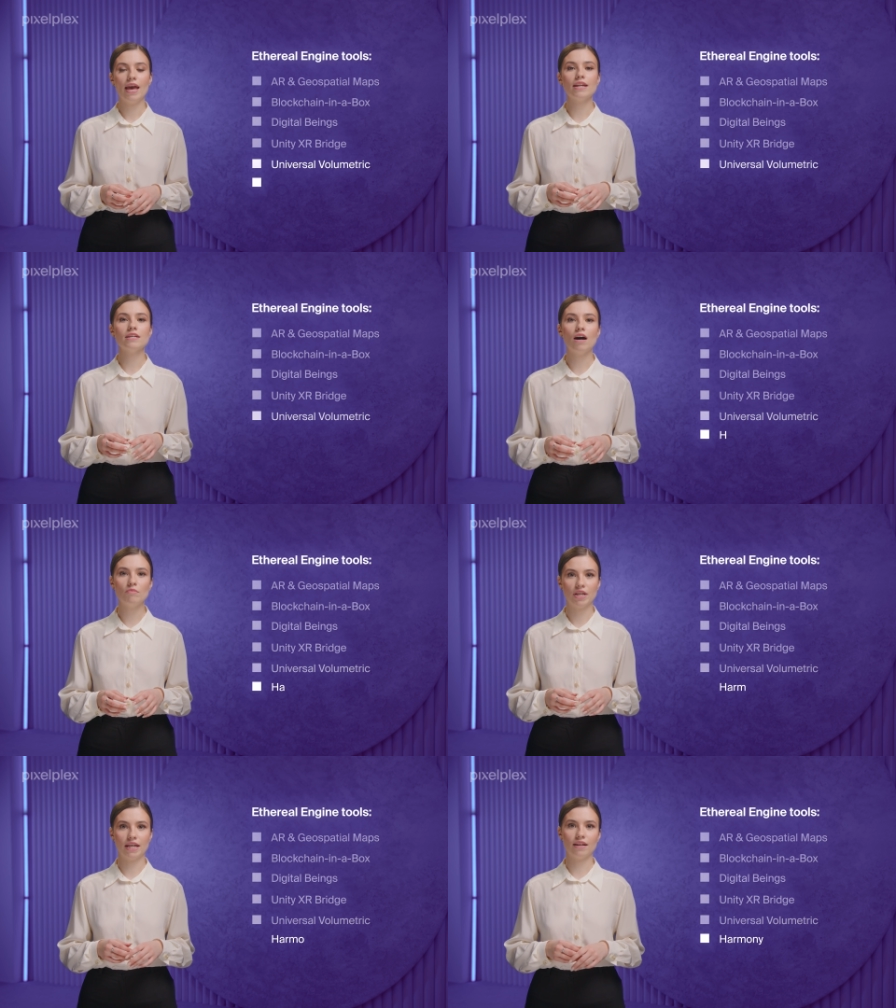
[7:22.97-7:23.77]
And
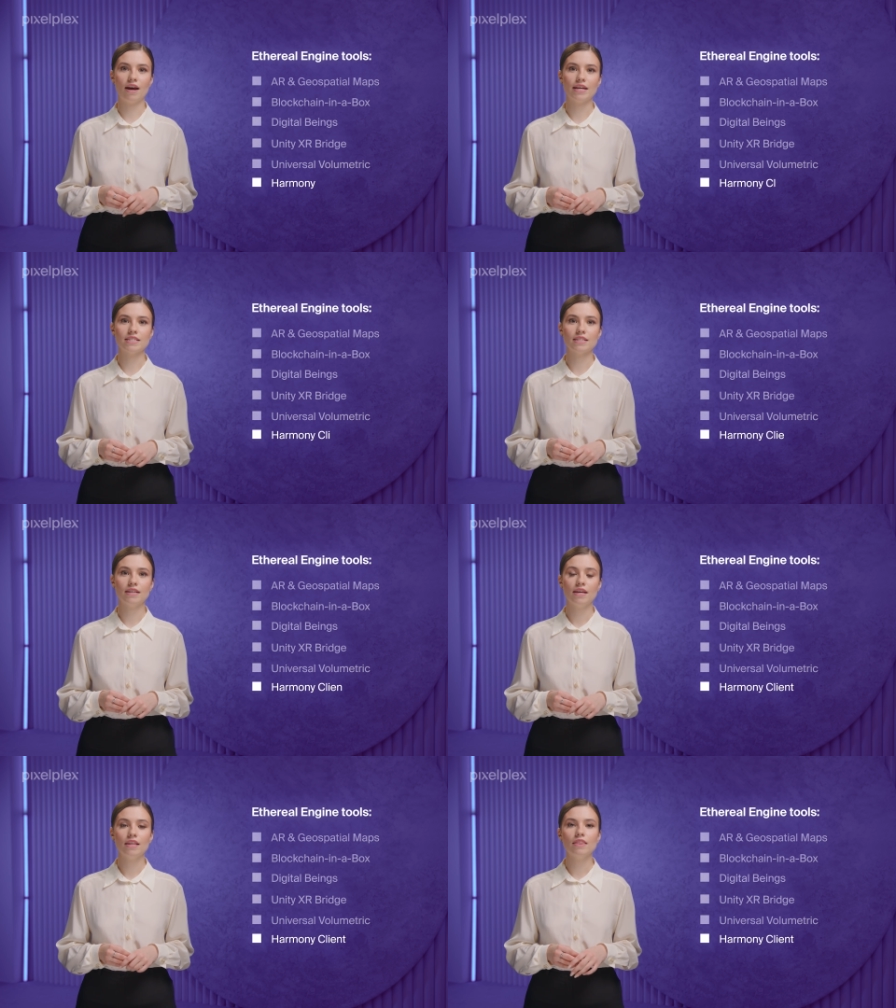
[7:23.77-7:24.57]
Harmony Client.
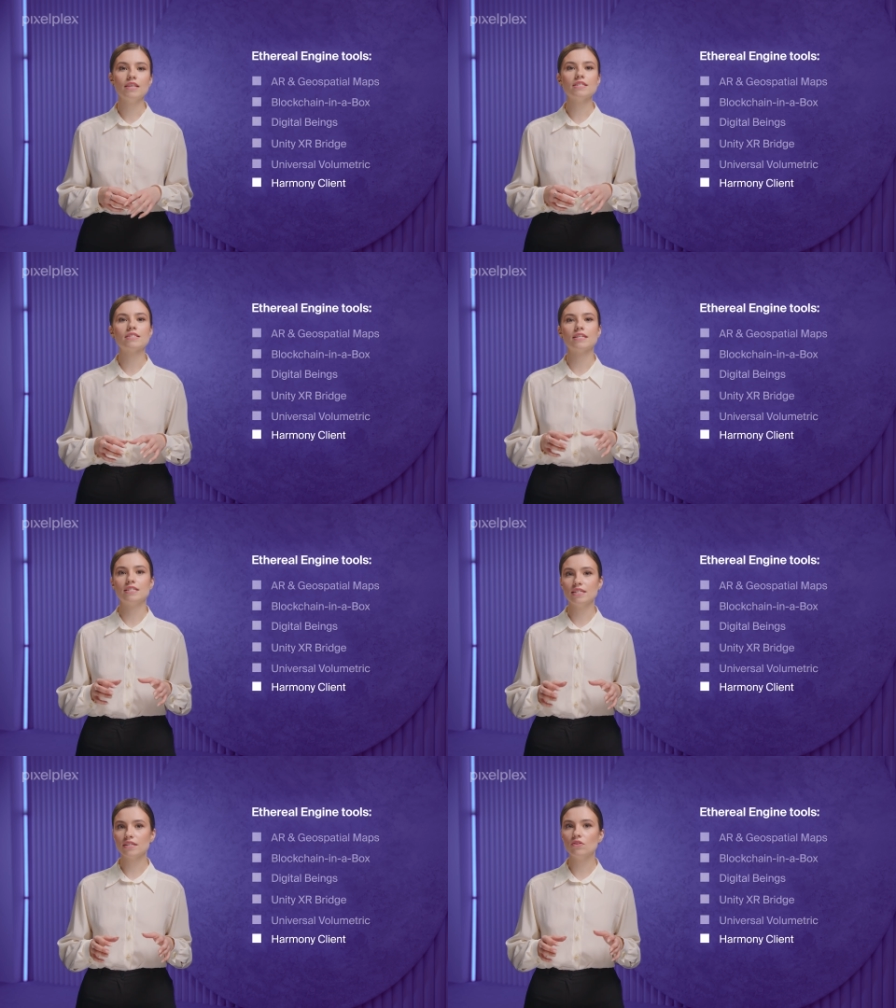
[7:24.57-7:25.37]
This is a
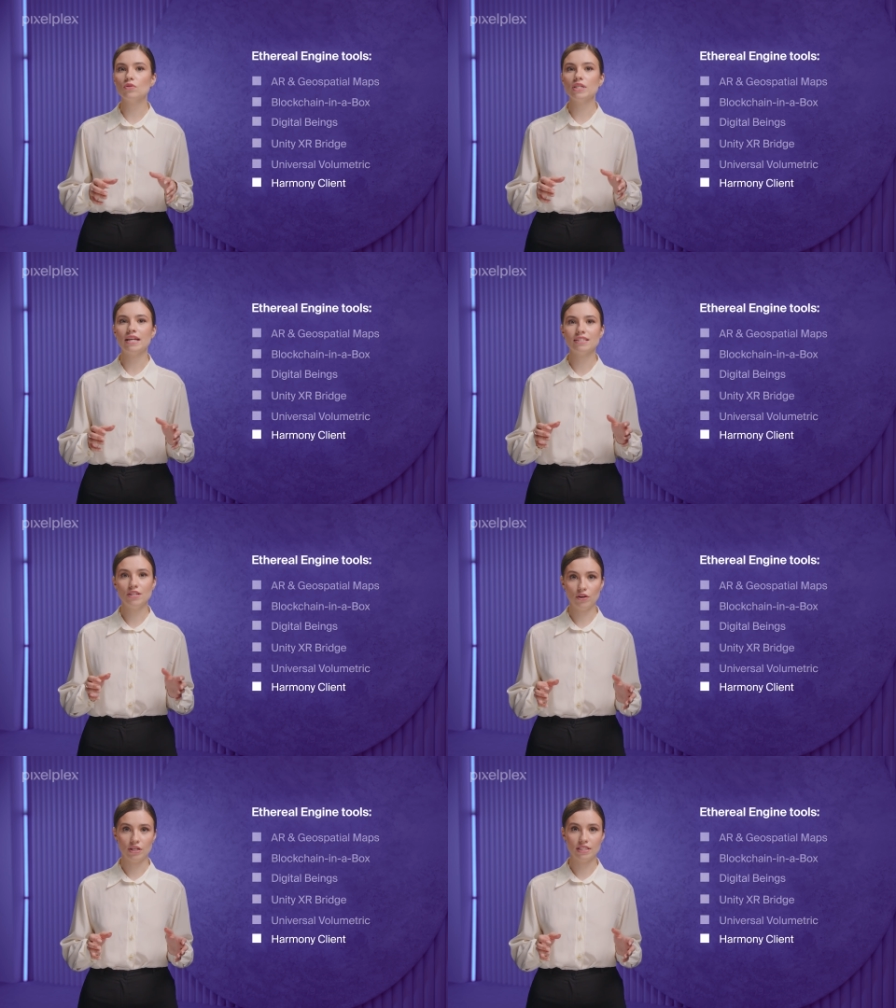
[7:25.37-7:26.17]
Discord
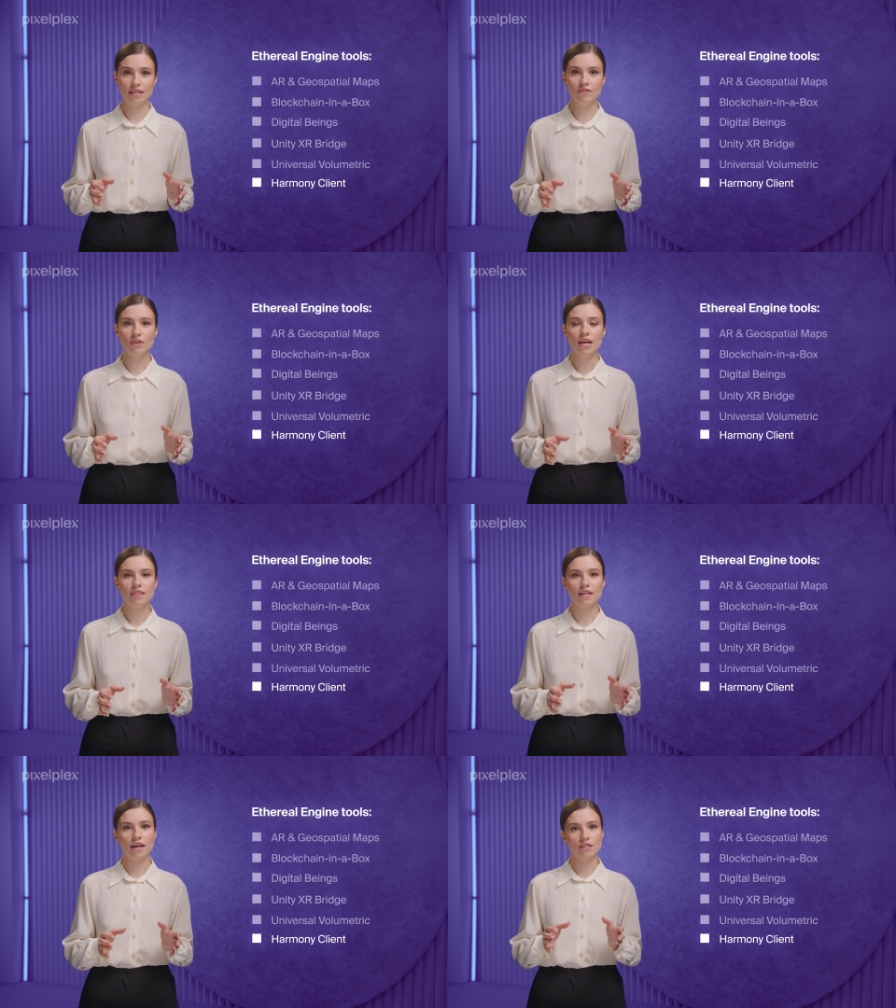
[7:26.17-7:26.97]
alternative
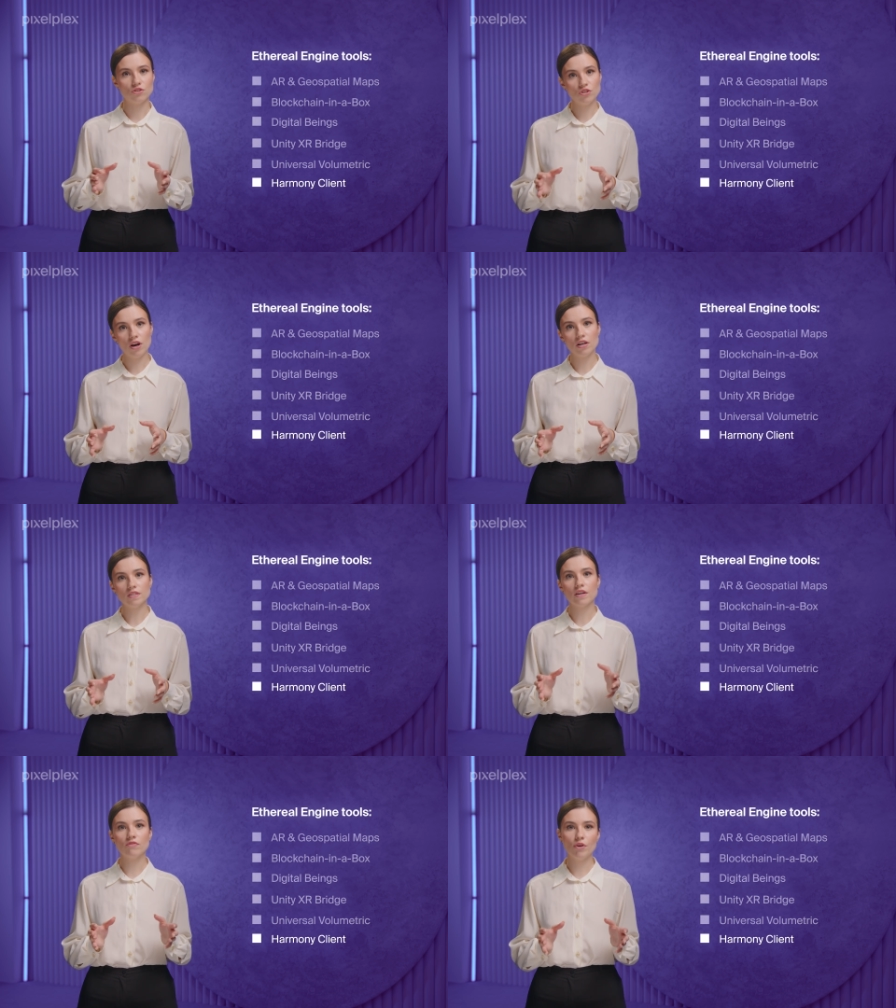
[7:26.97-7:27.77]
that has
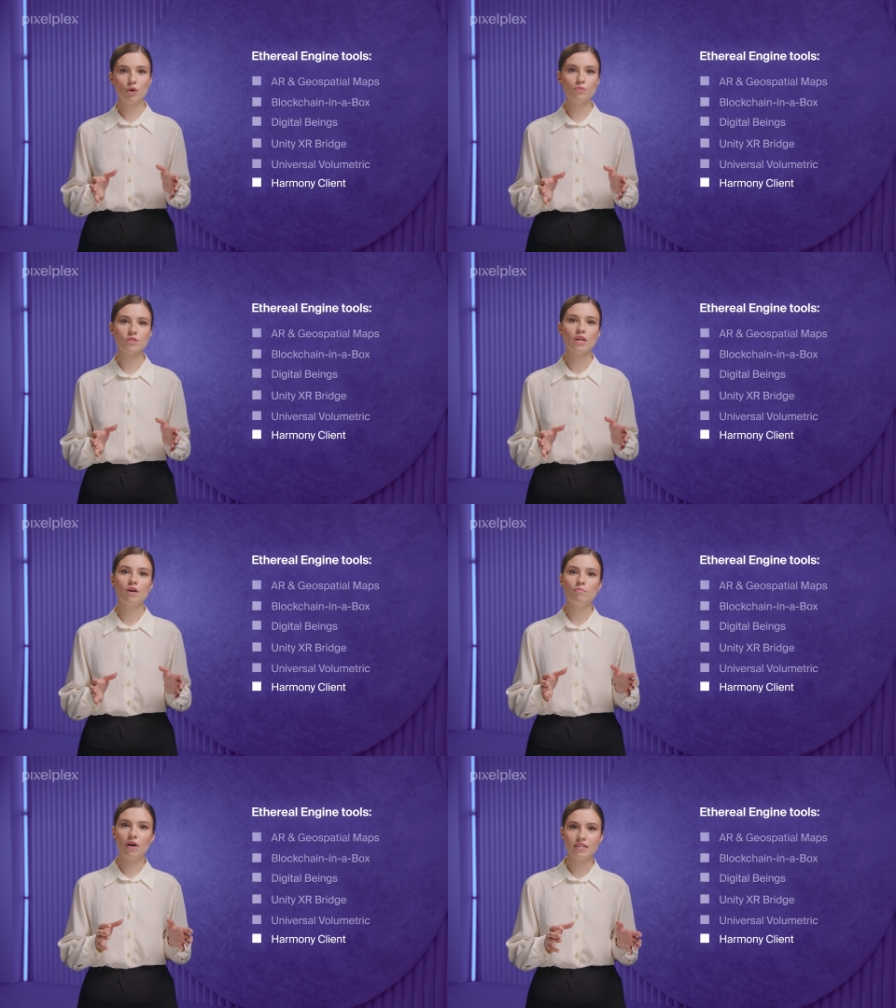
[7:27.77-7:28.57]
chat, groups,
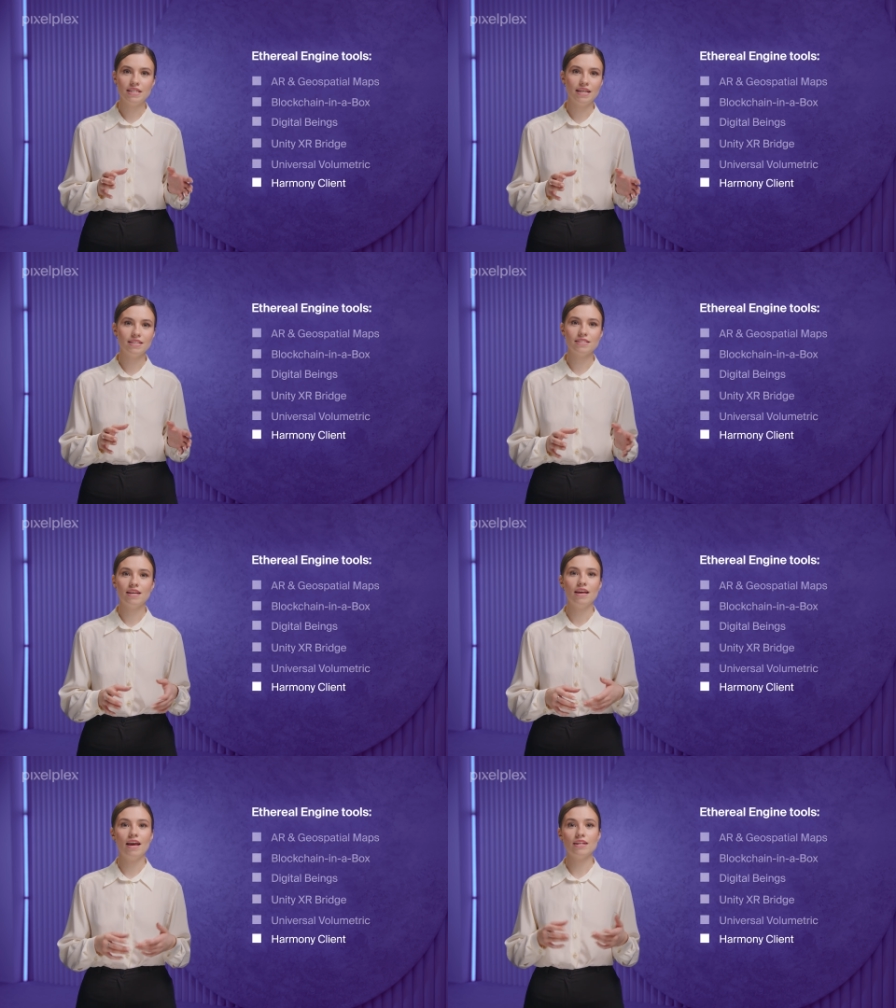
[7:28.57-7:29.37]
parties,
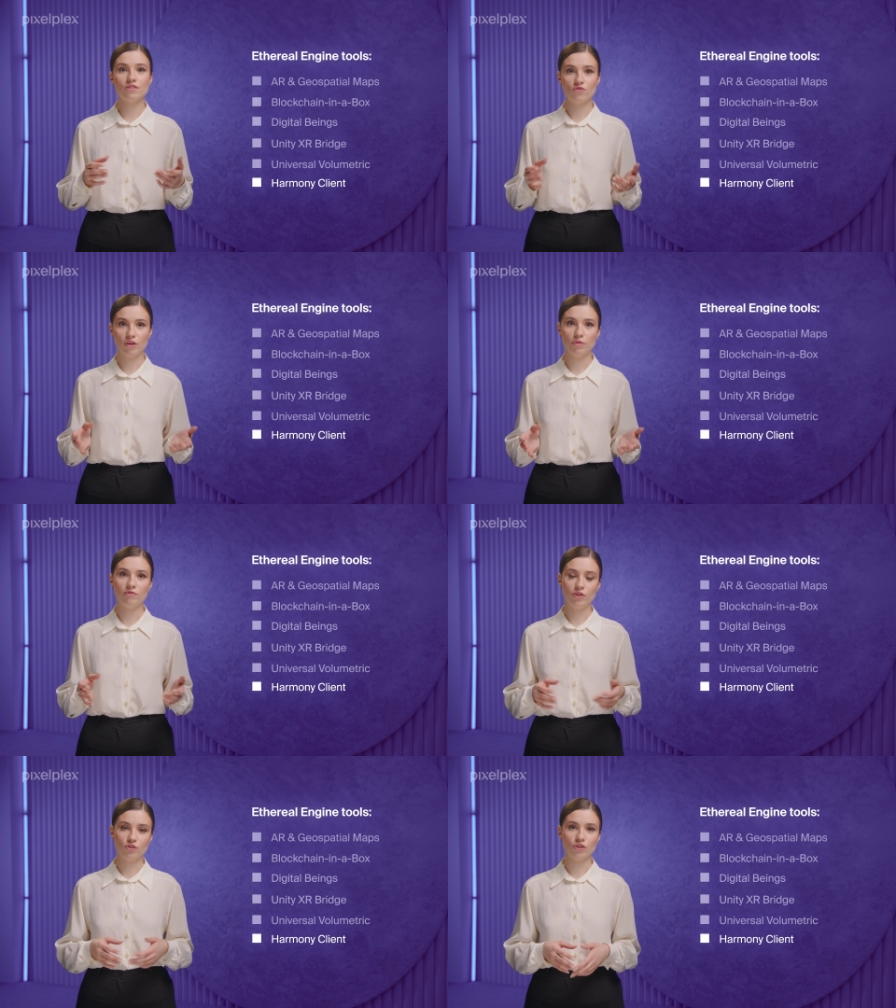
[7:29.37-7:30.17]
and streaming
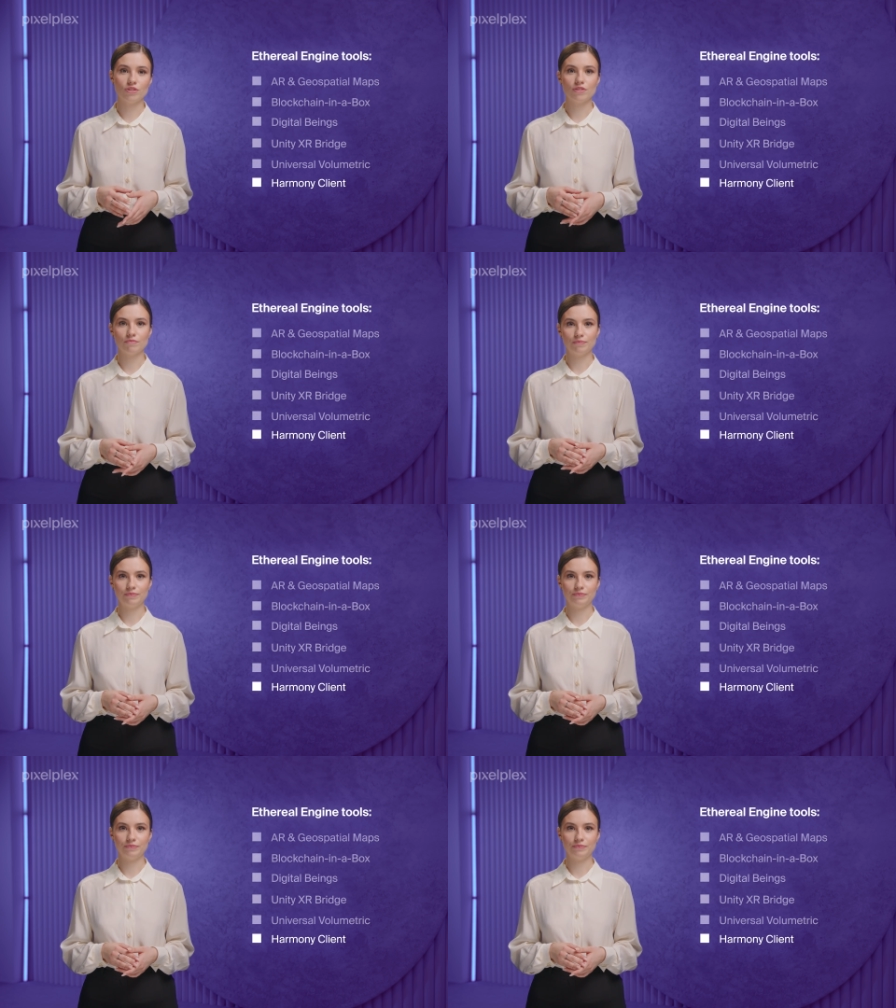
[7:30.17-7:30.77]
features.